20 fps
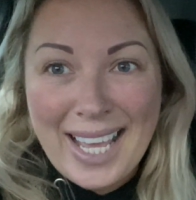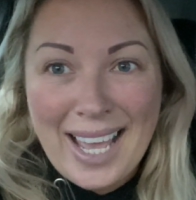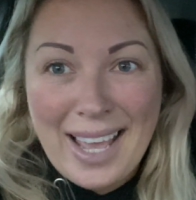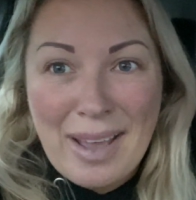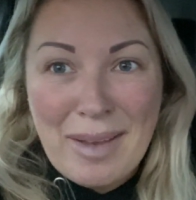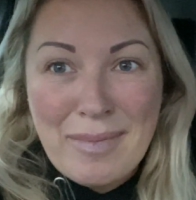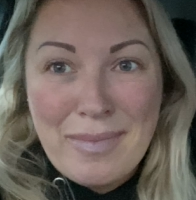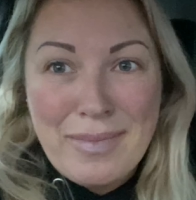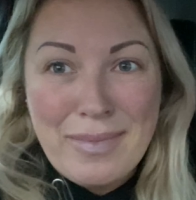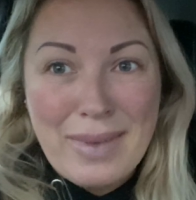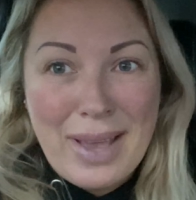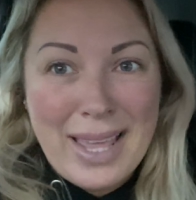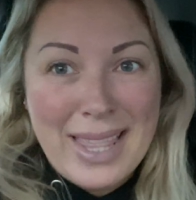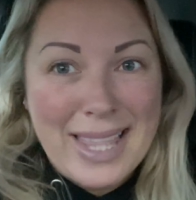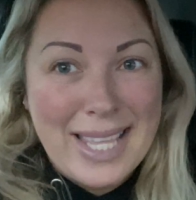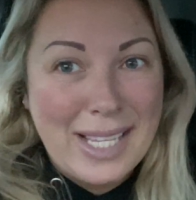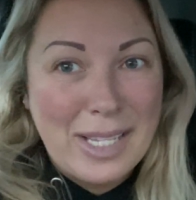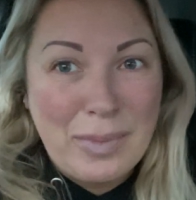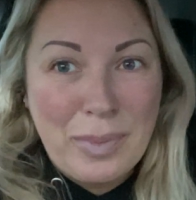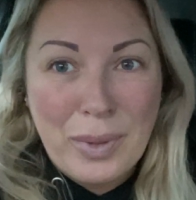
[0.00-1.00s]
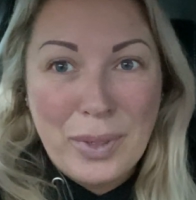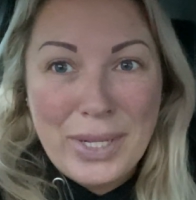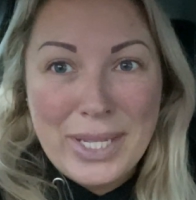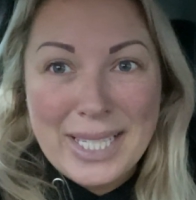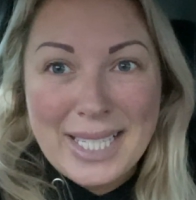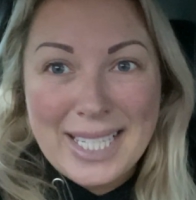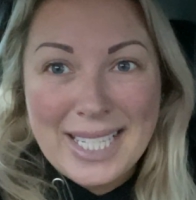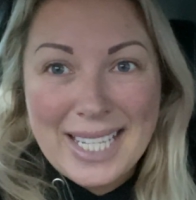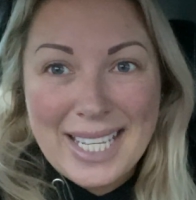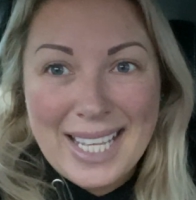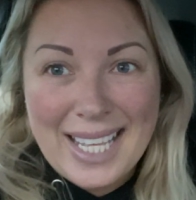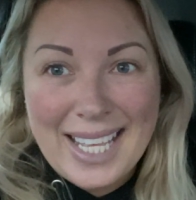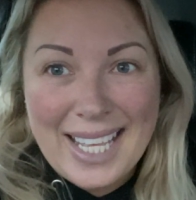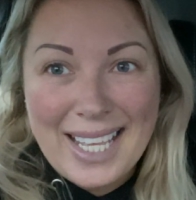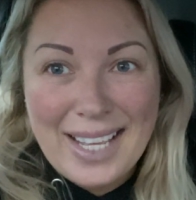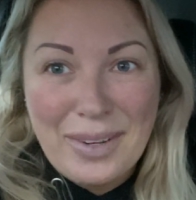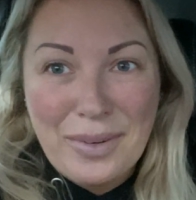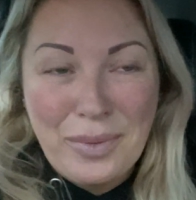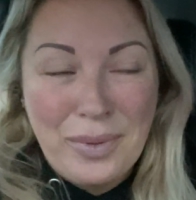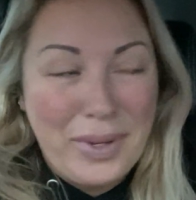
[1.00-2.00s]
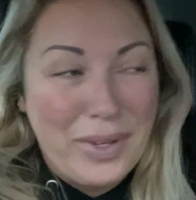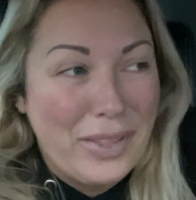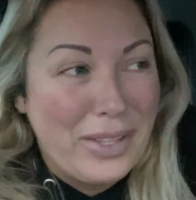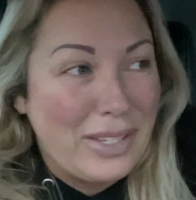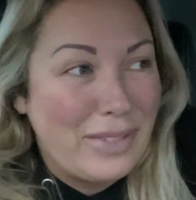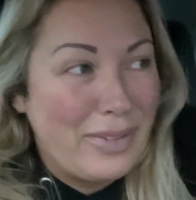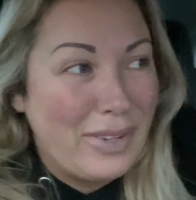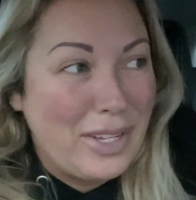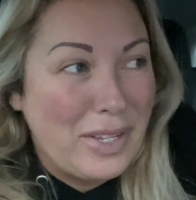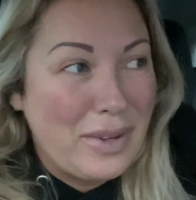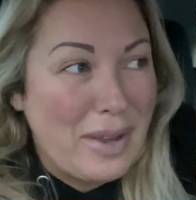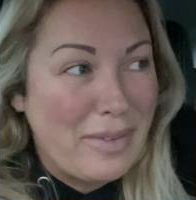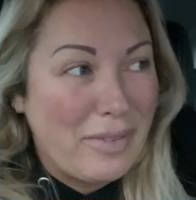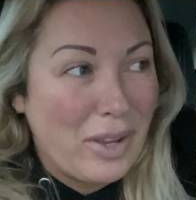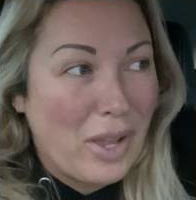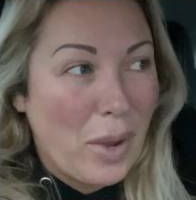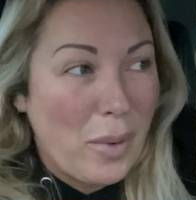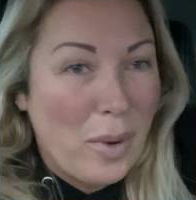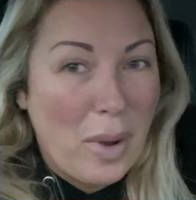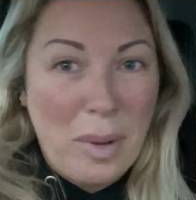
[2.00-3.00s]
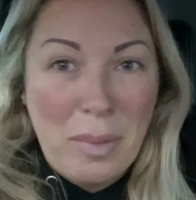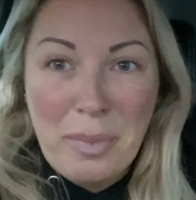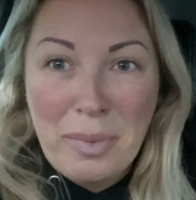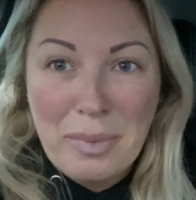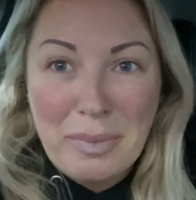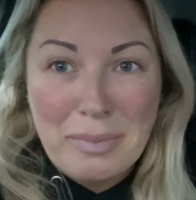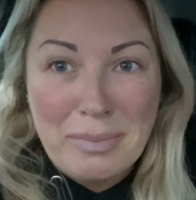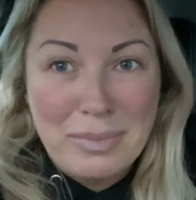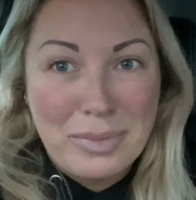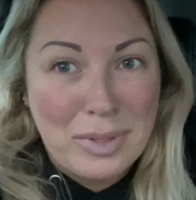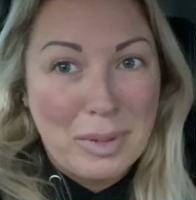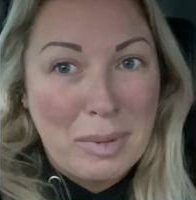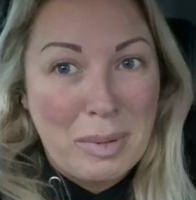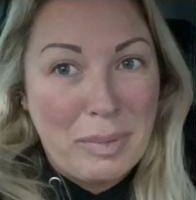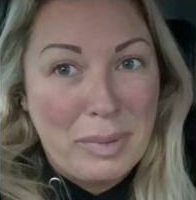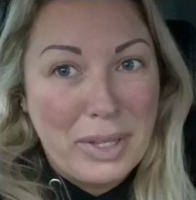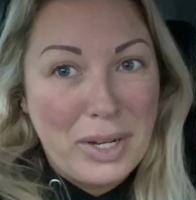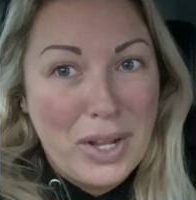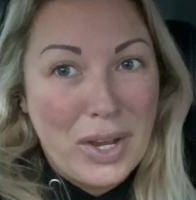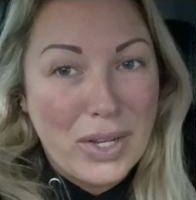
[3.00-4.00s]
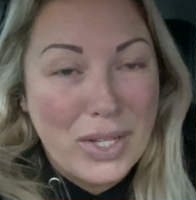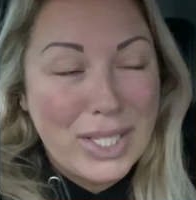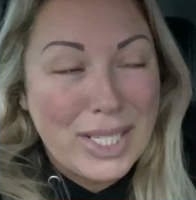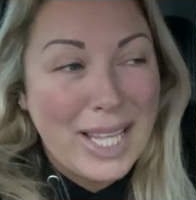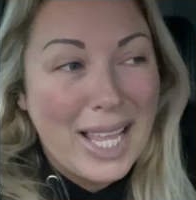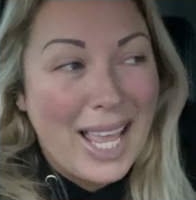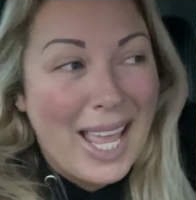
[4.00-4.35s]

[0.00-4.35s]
Um, at this point, will this video ever go up? Probably not.